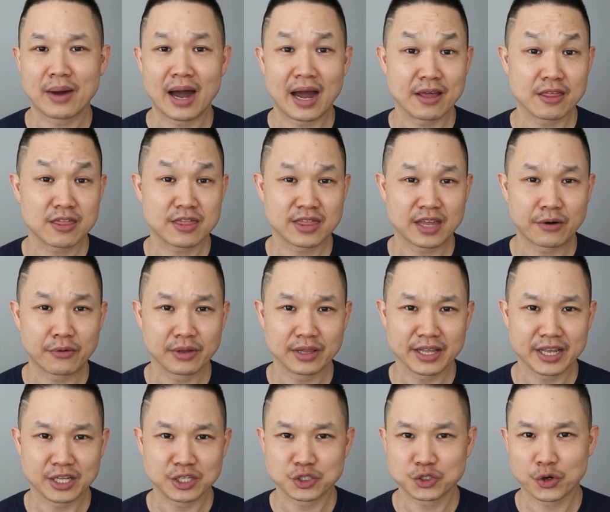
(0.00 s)
I
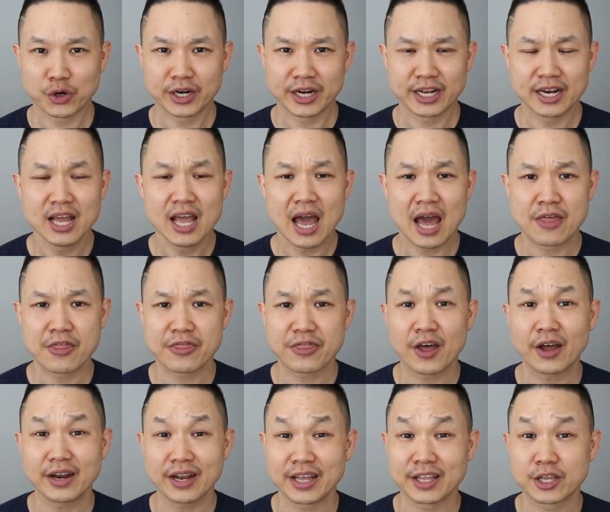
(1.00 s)
thoroughly enjoyed it and
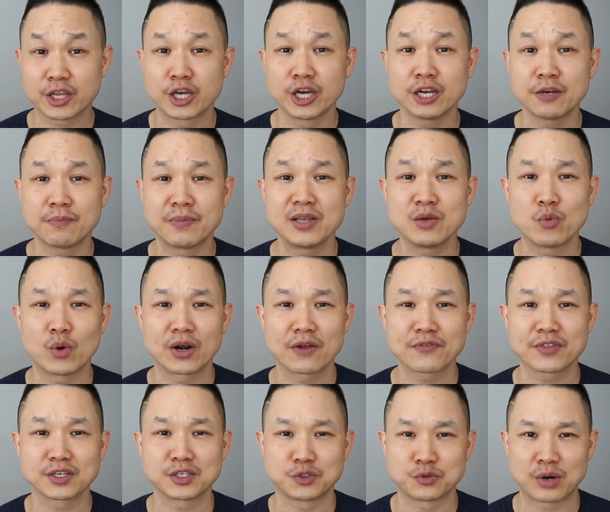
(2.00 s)
thought it could be one
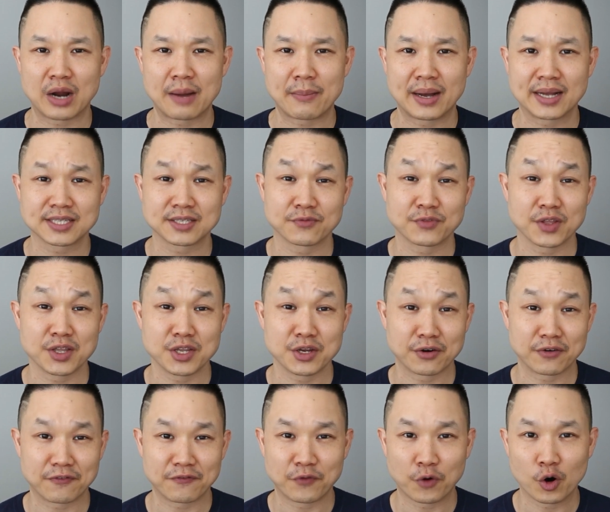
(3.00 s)
of the dramas of the
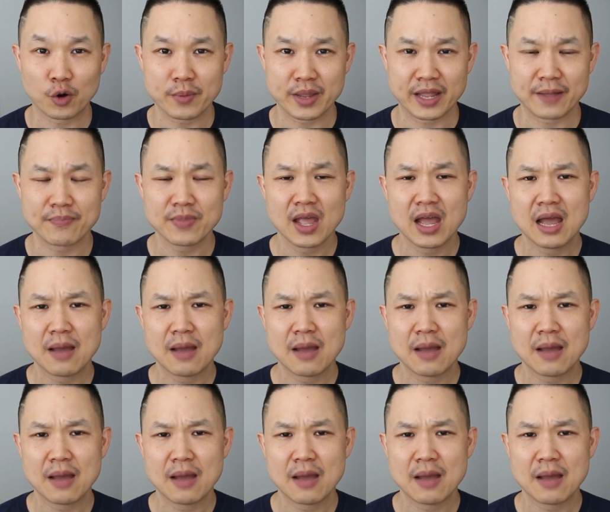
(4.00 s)
year for me.